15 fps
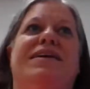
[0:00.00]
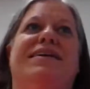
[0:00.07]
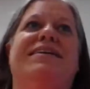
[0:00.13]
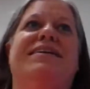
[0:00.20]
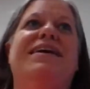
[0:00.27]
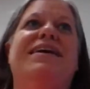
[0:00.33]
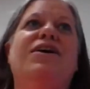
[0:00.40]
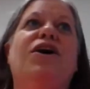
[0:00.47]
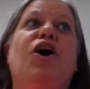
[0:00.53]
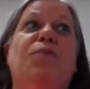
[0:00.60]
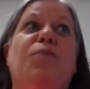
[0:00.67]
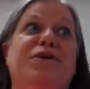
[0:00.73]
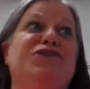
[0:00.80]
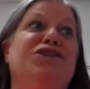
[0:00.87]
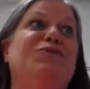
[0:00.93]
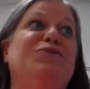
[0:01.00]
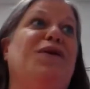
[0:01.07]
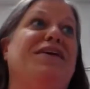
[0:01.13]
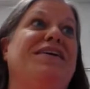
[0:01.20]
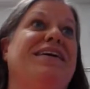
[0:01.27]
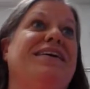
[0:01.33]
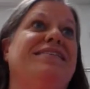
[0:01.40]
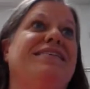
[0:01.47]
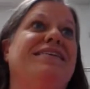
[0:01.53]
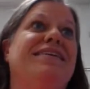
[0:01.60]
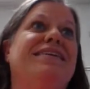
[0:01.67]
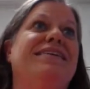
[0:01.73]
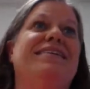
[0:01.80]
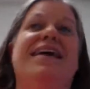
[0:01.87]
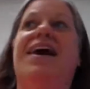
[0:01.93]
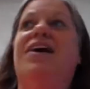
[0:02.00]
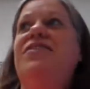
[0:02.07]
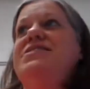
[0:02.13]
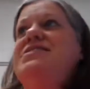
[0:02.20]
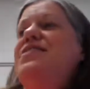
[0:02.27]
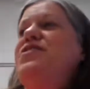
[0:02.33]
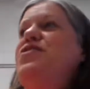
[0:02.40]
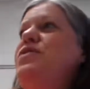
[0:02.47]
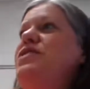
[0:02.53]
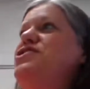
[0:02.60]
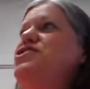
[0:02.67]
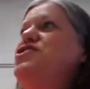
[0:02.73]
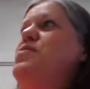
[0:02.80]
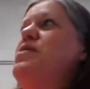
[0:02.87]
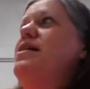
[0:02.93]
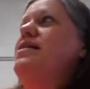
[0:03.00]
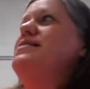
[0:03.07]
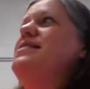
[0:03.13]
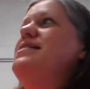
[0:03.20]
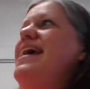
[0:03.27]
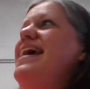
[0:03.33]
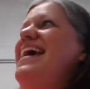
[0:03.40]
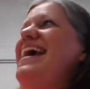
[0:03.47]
weekend, hoping she would walk in. Now he's got the one that she wants.